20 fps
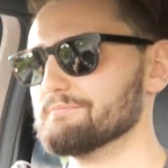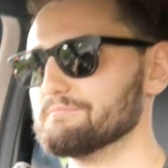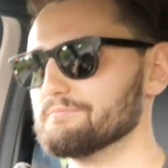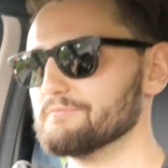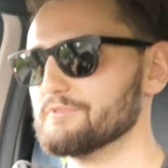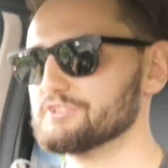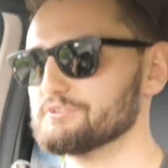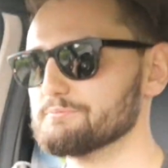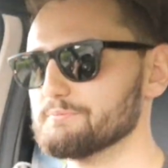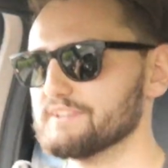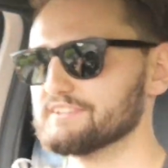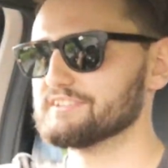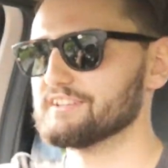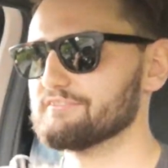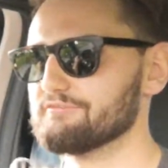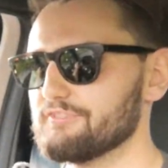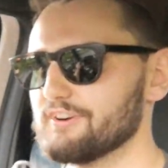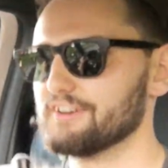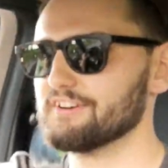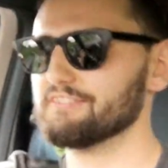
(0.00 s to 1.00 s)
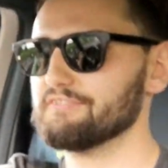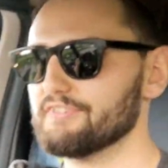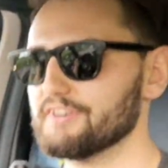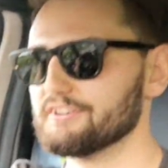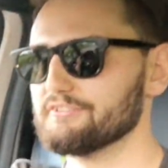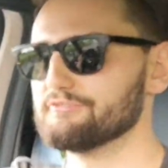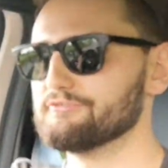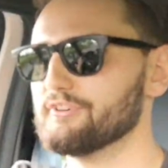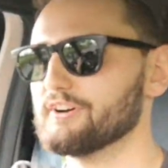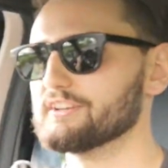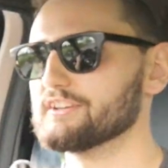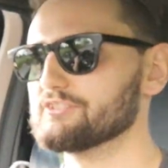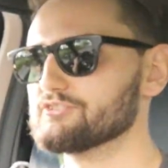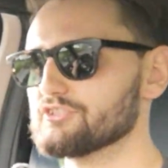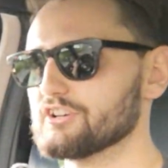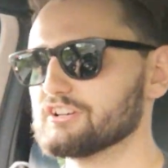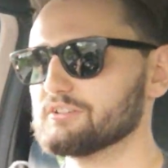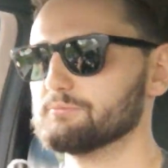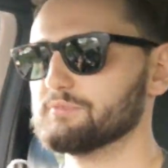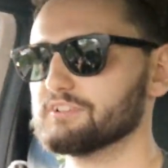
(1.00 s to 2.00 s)
which makes it a very fun and
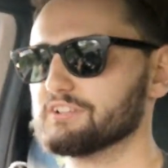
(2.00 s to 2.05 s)
chuckable